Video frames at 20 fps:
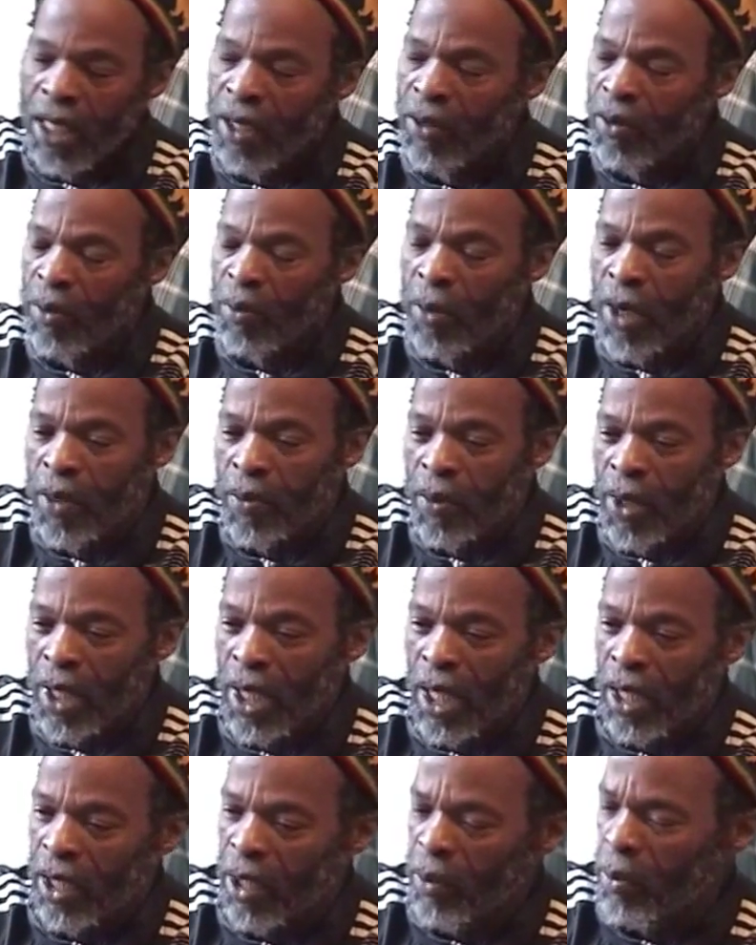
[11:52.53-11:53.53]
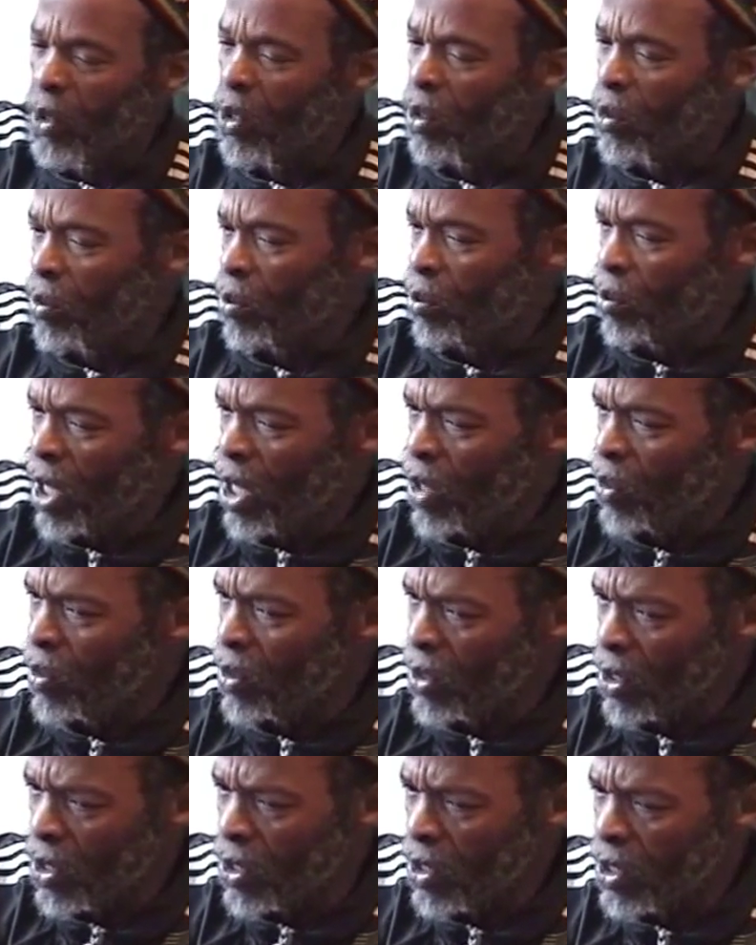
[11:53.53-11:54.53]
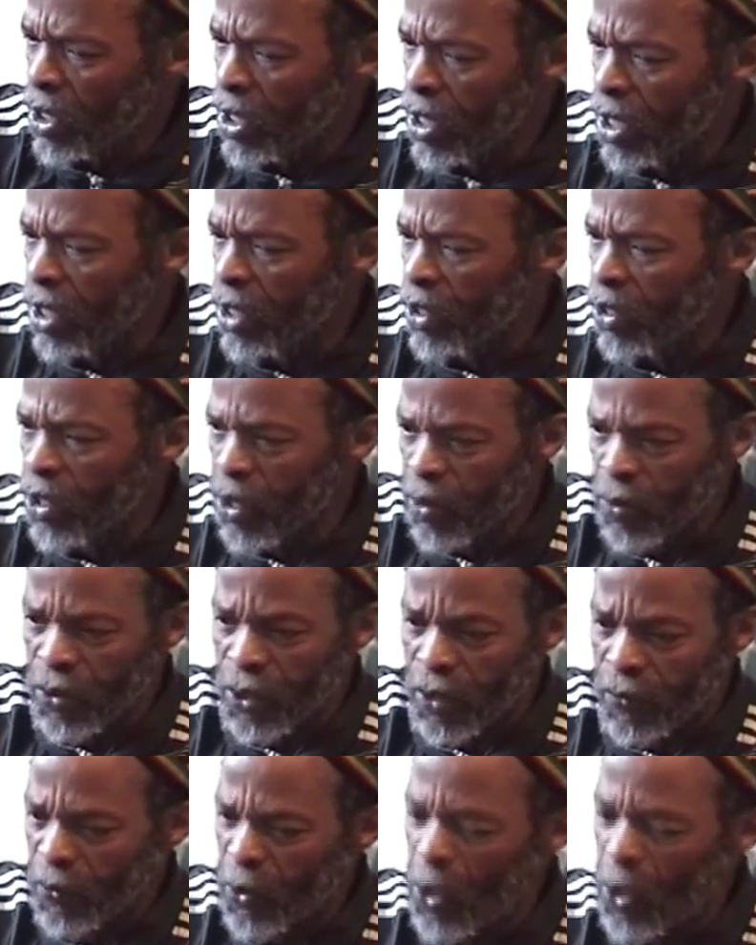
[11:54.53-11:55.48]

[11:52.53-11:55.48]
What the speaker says: remind me a lot about my own culture in terms of